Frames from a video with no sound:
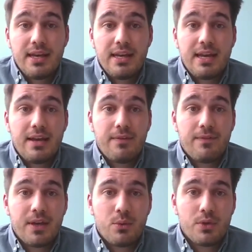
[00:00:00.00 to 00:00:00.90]
And I
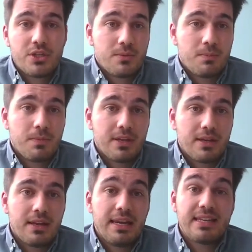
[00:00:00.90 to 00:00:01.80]
think we shouldn't
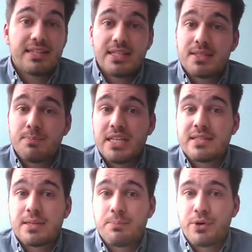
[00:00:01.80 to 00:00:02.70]

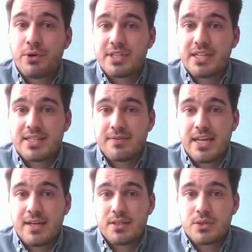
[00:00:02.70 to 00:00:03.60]
dismiss the protest
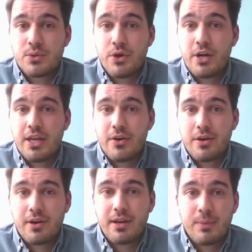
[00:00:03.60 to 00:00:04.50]
there too early on.